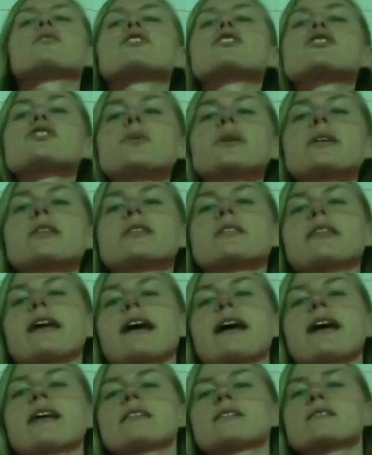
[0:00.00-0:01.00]
we're showing
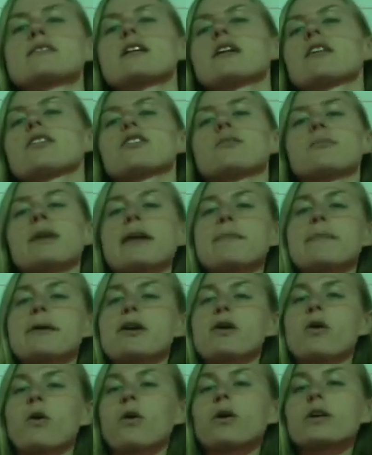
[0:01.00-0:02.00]
that there might be
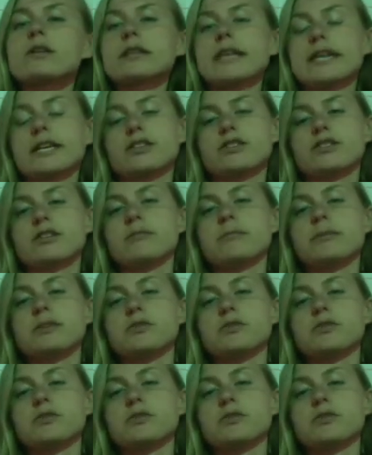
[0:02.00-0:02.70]
a correlation